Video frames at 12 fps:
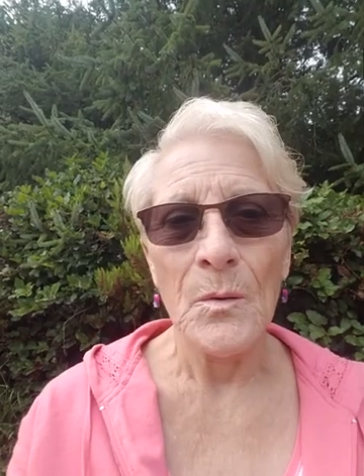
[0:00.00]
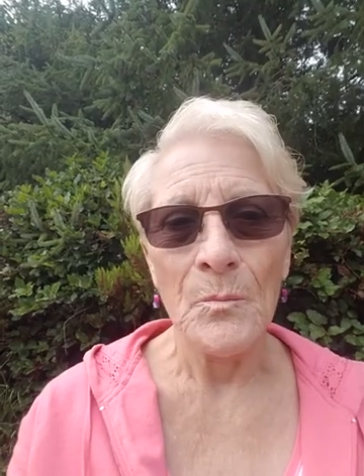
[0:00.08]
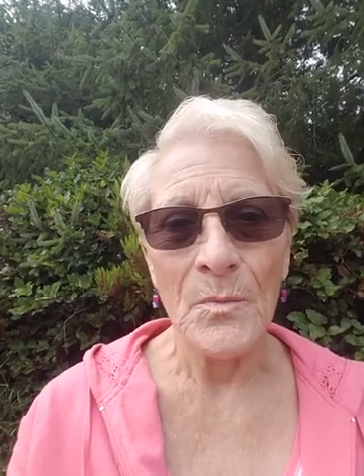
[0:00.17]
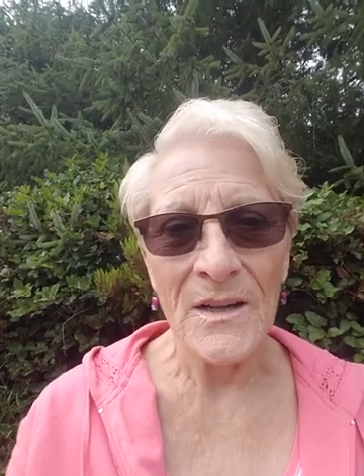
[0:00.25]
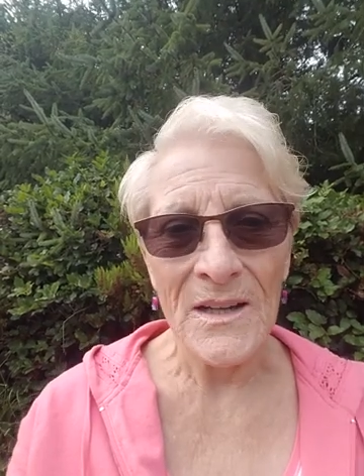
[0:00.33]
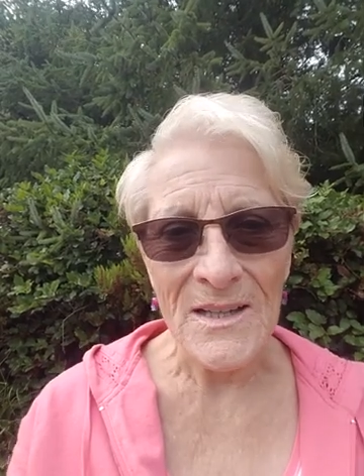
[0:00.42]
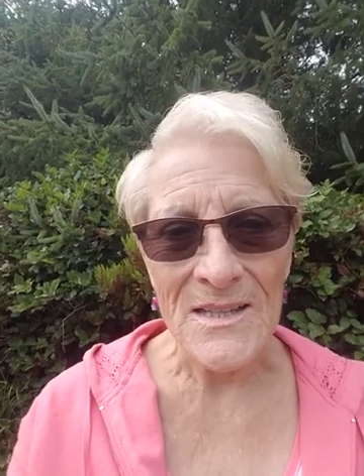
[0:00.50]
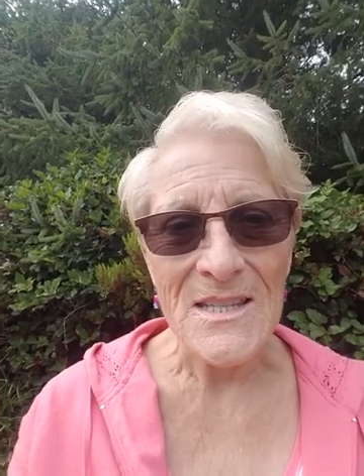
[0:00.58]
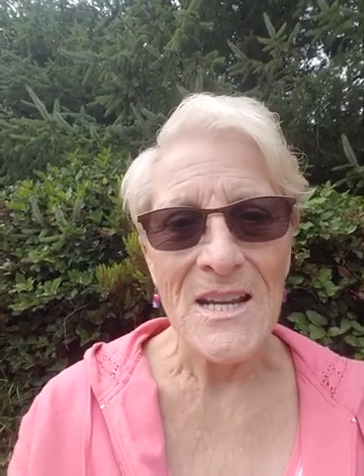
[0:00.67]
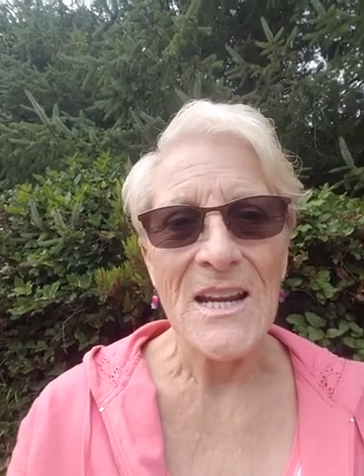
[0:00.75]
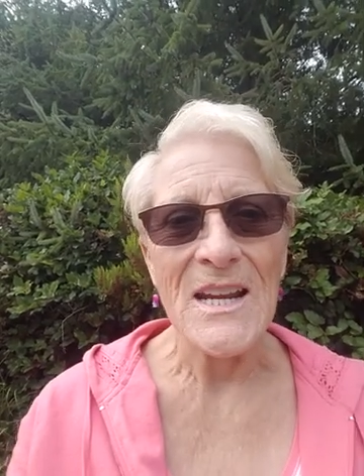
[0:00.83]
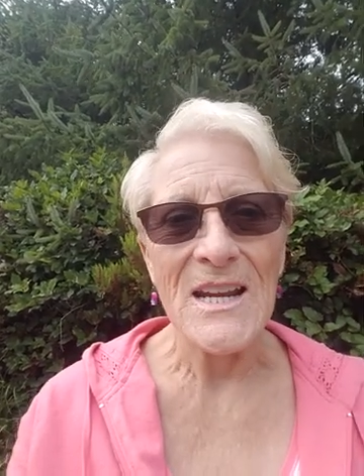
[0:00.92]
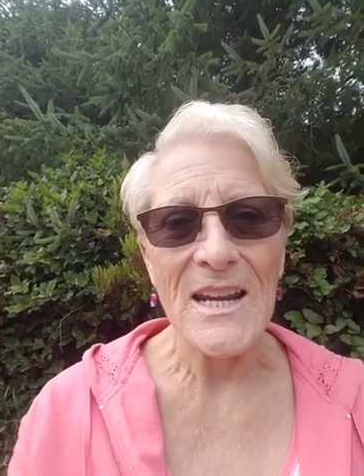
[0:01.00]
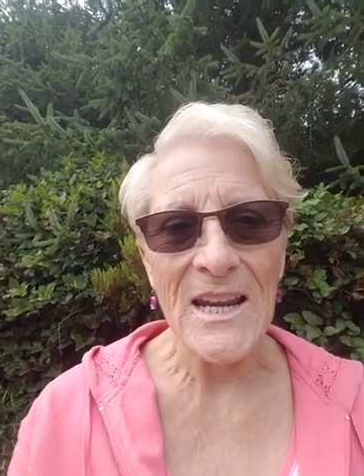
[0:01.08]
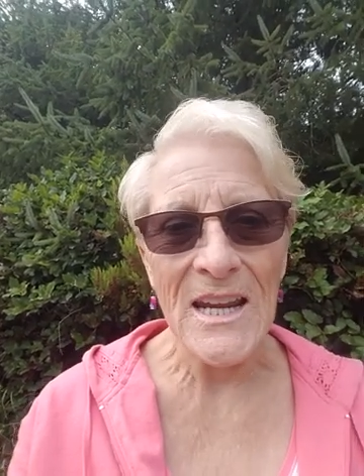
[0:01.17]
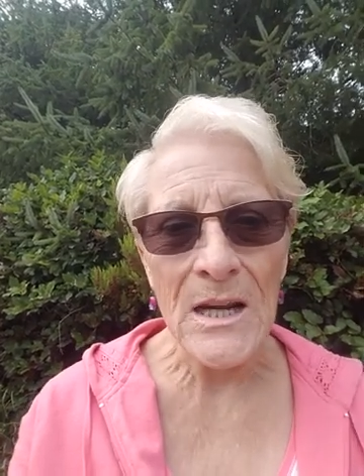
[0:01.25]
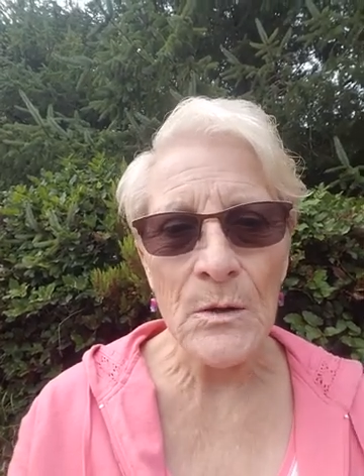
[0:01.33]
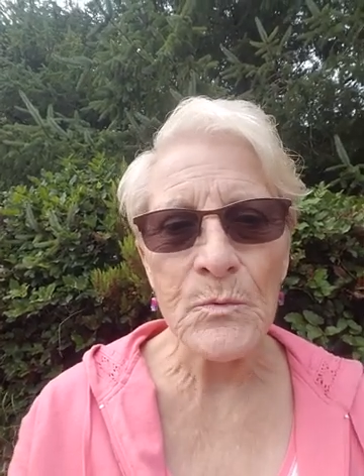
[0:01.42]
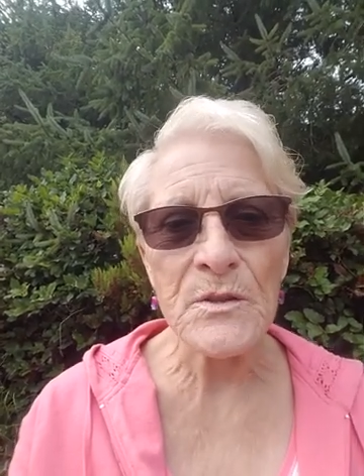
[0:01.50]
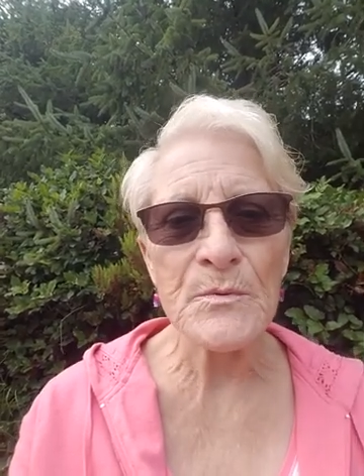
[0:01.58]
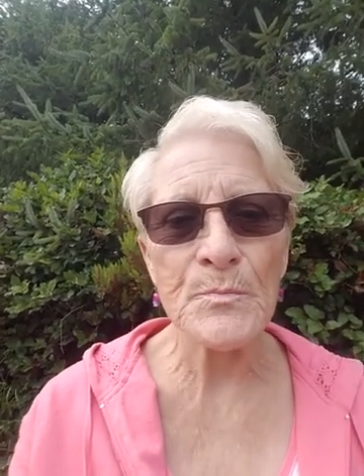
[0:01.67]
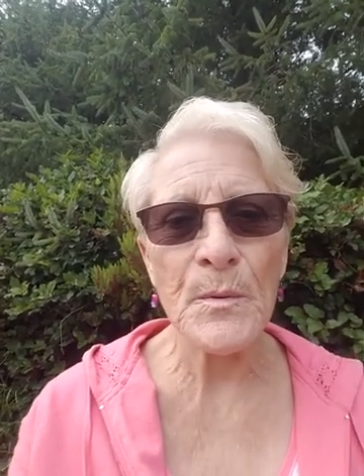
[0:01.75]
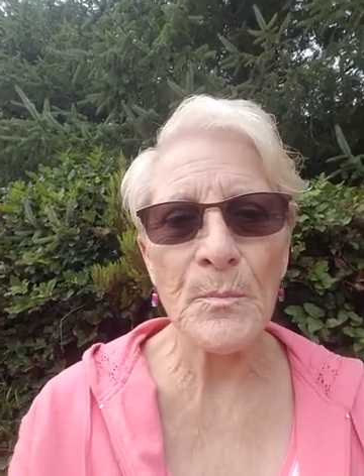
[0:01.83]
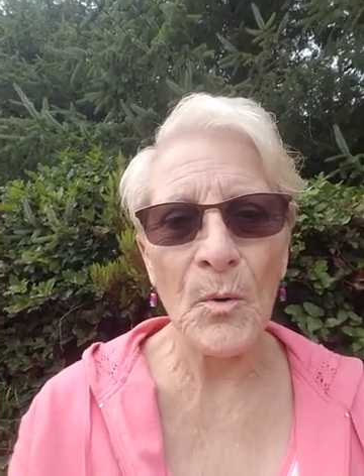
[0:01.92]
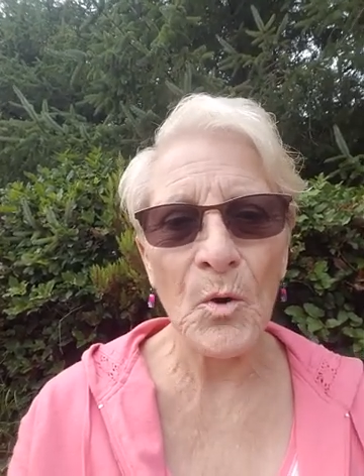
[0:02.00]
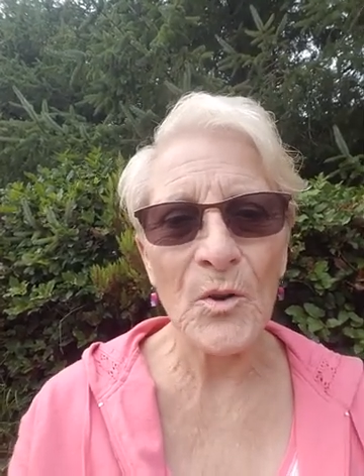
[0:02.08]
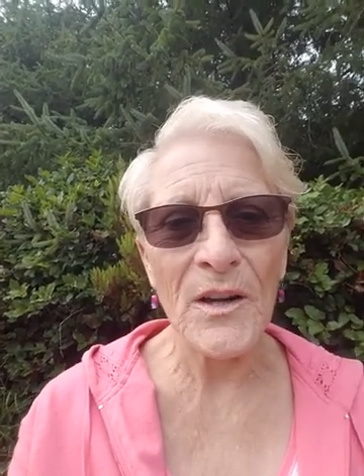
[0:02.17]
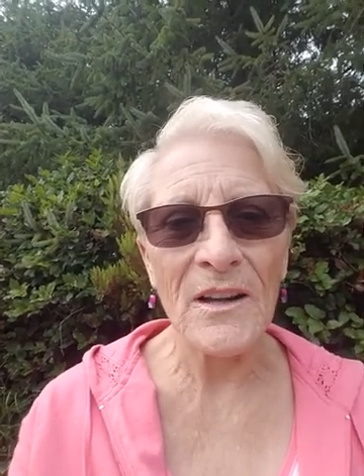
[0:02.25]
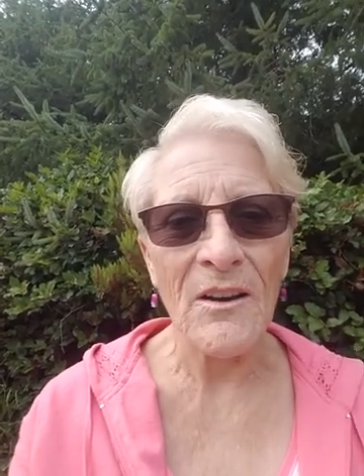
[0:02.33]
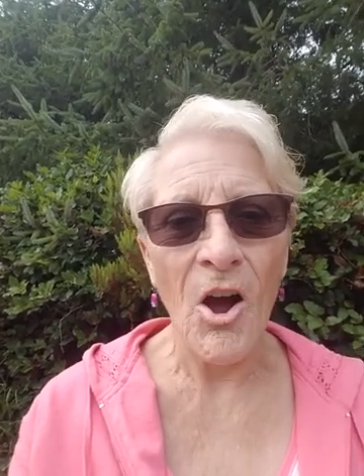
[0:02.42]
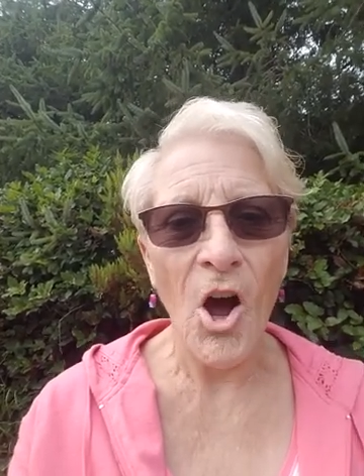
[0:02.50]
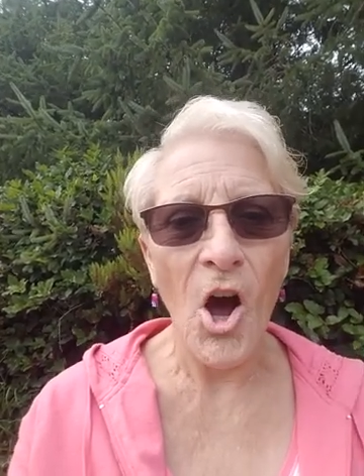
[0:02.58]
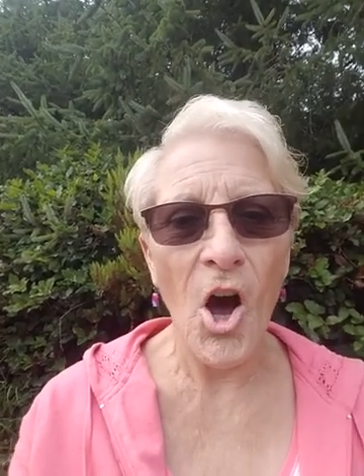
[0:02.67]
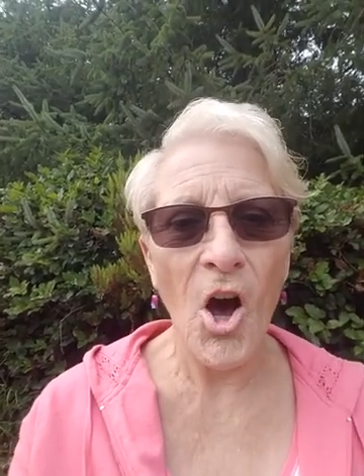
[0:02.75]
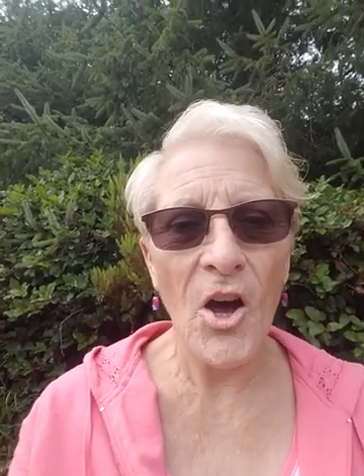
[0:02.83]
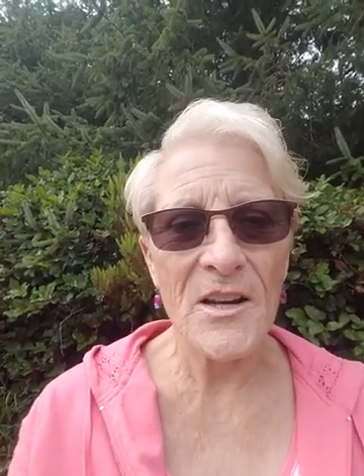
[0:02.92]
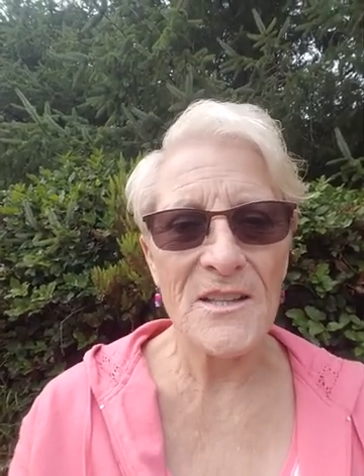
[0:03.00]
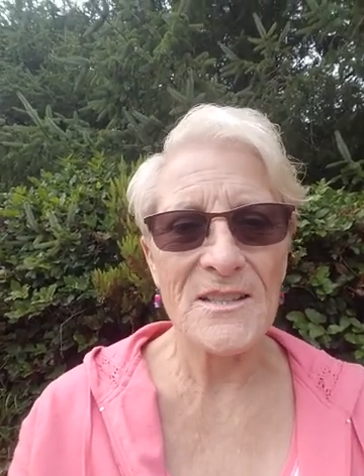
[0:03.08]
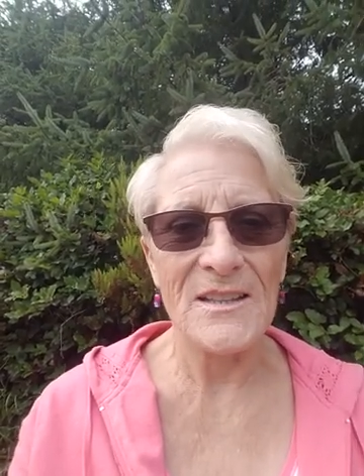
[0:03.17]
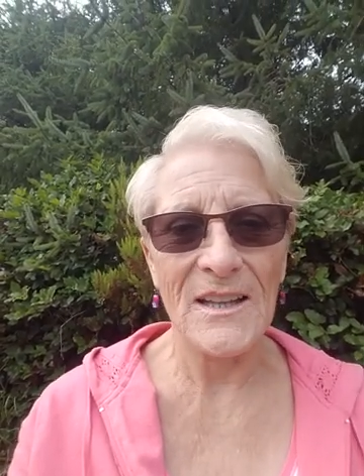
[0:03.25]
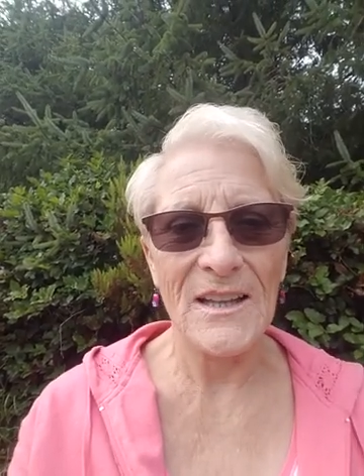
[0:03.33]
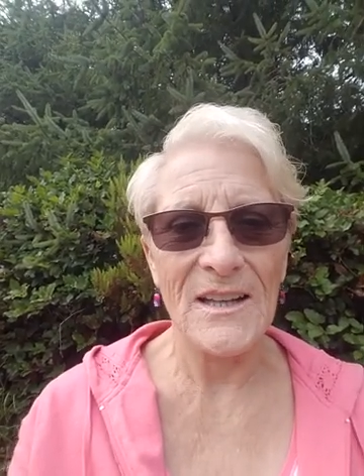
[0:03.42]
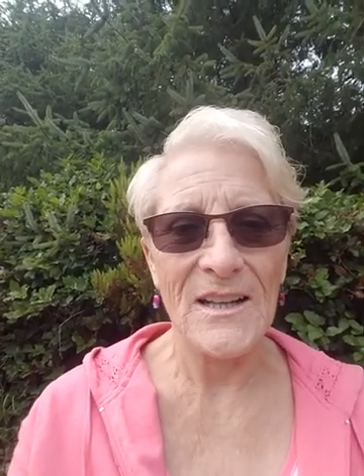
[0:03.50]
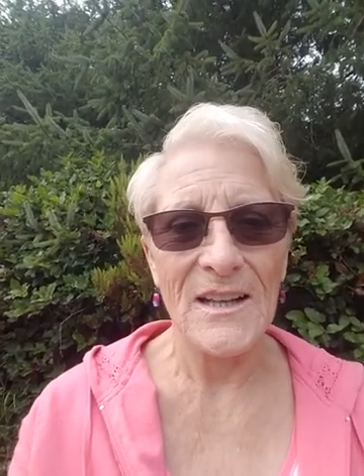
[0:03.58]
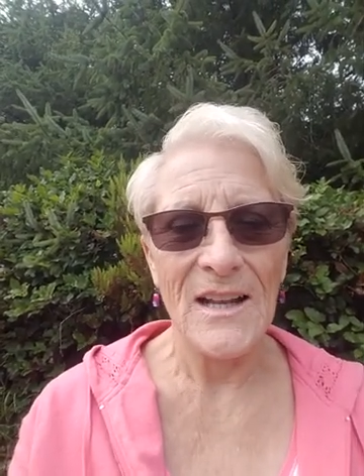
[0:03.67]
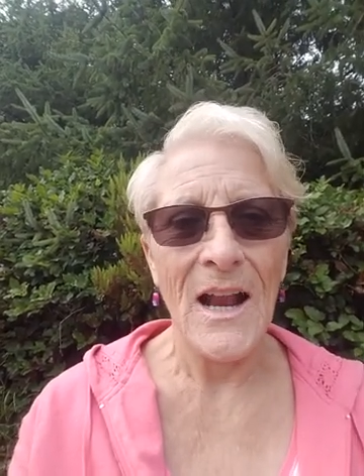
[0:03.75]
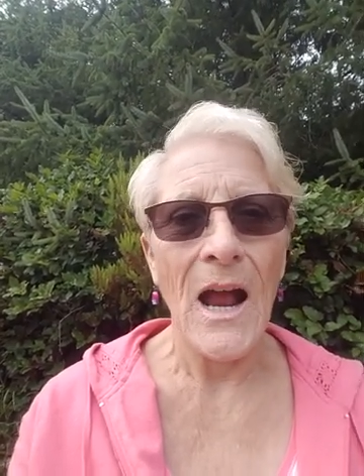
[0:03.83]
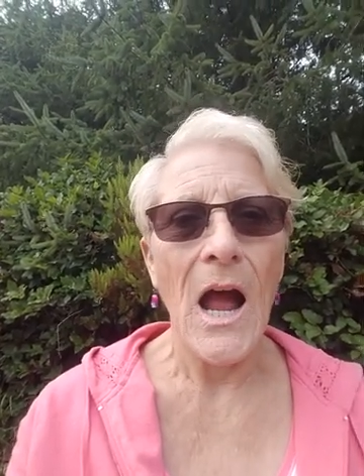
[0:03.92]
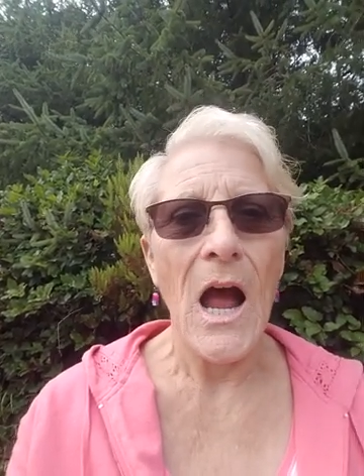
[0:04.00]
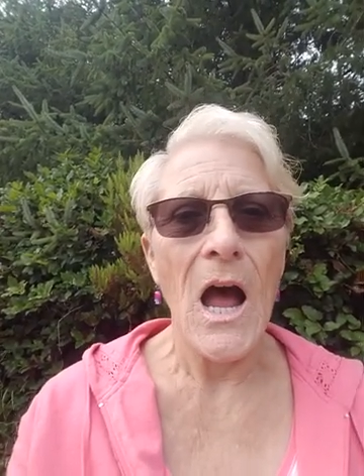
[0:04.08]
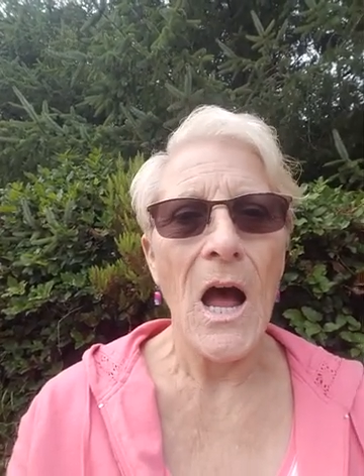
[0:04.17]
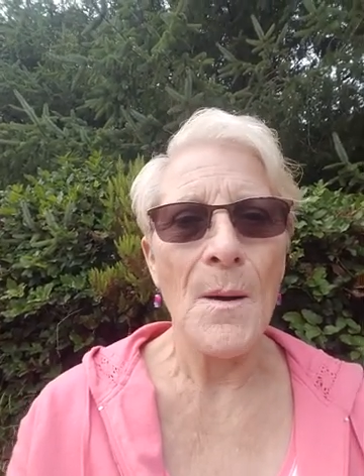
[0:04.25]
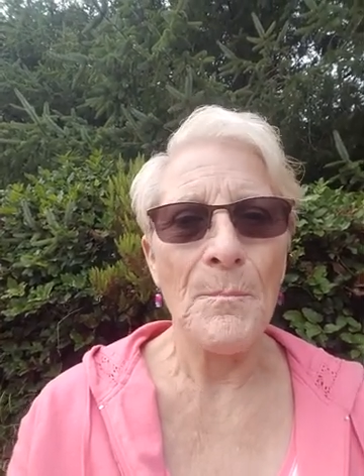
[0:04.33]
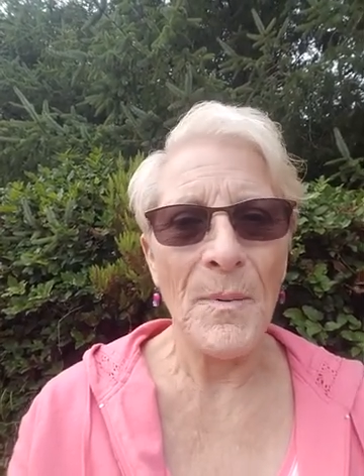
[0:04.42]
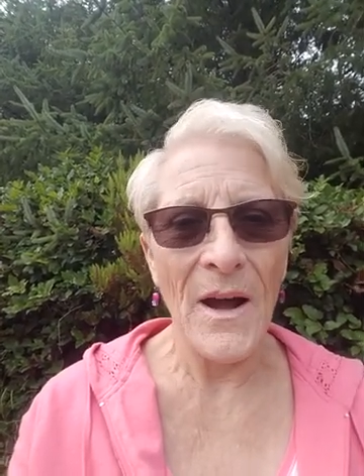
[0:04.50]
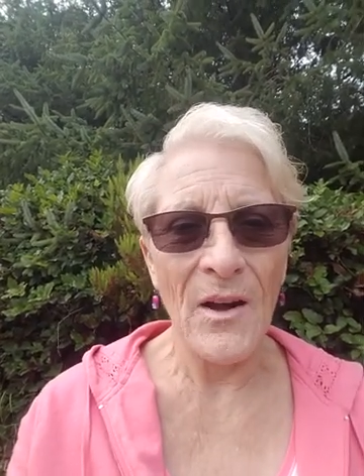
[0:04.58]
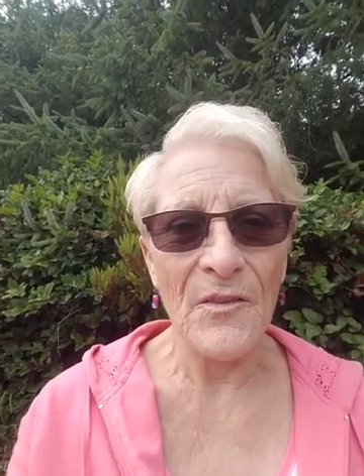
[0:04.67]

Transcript: Because He was reporting honestly about